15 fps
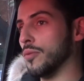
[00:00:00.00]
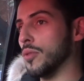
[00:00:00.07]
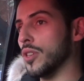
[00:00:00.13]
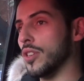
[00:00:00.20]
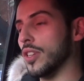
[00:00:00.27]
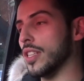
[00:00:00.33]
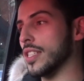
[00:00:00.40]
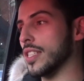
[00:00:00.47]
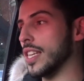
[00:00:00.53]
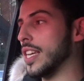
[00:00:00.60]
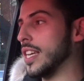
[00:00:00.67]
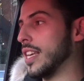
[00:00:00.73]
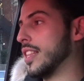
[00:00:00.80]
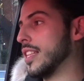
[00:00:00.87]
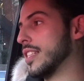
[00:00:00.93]
What you can
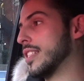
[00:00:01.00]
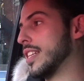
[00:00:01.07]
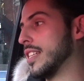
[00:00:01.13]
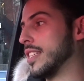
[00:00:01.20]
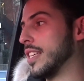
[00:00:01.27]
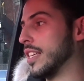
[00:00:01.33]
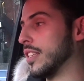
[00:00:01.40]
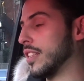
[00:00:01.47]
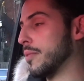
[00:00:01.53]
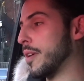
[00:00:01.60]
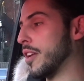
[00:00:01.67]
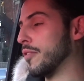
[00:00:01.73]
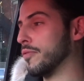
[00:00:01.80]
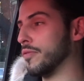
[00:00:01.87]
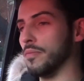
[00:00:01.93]
see in this city, the
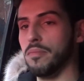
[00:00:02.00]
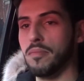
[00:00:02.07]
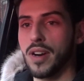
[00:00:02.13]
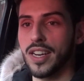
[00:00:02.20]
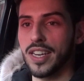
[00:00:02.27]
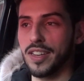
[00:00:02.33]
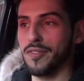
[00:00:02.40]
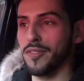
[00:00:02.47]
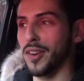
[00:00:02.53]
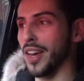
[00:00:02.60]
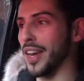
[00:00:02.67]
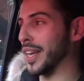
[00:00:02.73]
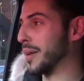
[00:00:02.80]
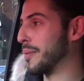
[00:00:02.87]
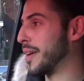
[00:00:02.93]
amount of money
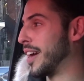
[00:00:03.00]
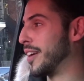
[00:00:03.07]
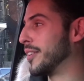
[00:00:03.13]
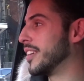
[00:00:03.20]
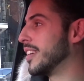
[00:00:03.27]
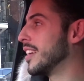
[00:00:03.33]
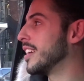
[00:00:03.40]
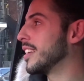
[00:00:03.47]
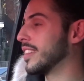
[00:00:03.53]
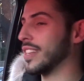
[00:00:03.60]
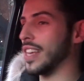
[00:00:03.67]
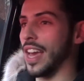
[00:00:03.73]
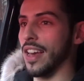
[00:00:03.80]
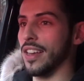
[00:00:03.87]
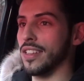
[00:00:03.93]
flying about,
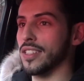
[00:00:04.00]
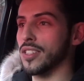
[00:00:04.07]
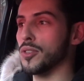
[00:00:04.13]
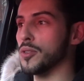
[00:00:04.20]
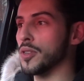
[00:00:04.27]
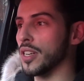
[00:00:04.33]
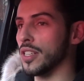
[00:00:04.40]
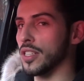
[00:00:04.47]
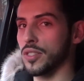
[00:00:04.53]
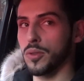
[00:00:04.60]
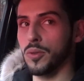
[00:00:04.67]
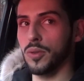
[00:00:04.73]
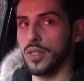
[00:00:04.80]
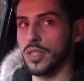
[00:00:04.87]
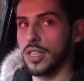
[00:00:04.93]
yeah, there's cool cars
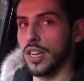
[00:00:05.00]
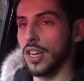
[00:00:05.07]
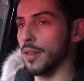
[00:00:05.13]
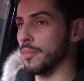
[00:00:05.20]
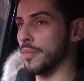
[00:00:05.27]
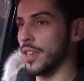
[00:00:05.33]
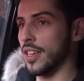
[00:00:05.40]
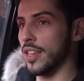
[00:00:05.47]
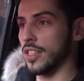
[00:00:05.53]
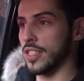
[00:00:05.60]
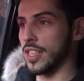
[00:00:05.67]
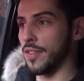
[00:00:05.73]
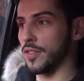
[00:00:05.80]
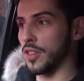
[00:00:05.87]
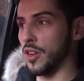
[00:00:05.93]
all the time, just
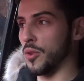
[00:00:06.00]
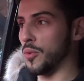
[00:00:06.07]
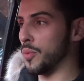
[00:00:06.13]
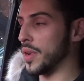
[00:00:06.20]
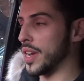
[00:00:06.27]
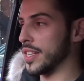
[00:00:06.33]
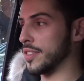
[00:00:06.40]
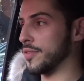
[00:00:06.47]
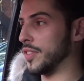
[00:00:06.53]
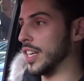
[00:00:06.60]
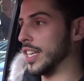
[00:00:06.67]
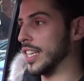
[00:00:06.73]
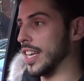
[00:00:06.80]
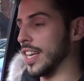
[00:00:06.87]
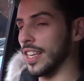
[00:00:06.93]
have to know where to
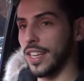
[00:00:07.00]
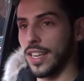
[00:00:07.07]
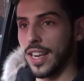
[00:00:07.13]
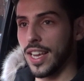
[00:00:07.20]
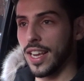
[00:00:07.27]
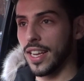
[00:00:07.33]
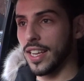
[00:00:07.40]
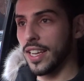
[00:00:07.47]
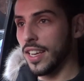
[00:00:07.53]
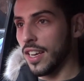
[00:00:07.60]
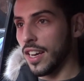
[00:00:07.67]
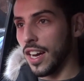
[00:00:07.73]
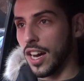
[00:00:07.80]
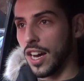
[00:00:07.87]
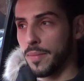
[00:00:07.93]
find it, and clearly
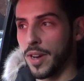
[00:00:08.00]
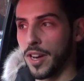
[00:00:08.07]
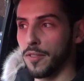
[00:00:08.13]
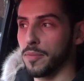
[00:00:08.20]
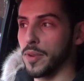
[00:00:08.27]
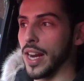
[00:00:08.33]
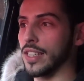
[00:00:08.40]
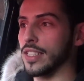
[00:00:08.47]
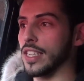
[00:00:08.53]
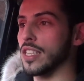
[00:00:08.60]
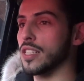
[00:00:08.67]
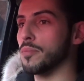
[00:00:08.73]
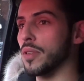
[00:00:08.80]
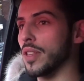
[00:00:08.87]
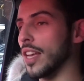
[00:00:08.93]
I'm out of
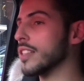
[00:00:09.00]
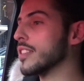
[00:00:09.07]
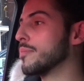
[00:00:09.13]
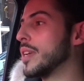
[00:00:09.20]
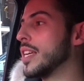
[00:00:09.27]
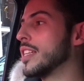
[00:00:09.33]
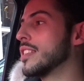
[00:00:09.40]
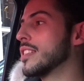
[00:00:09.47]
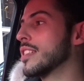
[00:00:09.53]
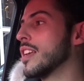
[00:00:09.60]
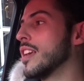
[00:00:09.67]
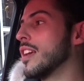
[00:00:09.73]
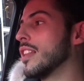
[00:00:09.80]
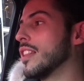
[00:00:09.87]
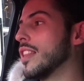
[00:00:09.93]
practice, but that means
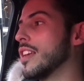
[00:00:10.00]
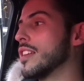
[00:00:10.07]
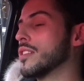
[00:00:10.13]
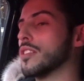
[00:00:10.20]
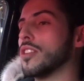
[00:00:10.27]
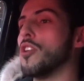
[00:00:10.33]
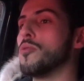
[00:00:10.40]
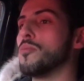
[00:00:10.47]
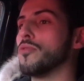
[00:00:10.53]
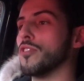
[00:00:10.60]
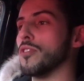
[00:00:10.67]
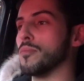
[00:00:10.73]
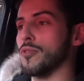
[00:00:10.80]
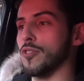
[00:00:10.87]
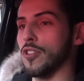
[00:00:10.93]
there's scope for
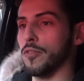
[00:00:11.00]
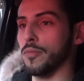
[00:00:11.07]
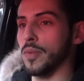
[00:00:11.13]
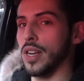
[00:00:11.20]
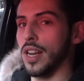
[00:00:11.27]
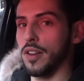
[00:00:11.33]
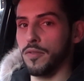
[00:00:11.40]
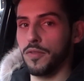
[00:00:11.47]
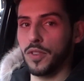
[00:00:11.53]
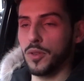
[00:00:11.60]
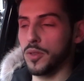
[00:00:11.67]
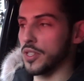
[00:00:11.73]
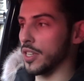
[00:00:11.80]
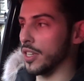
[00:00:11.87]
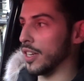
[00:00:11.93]
improvement and
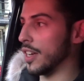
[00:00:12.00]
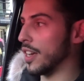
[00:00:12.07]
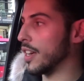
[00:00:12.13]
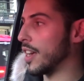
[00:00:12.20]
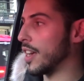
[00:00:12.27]
future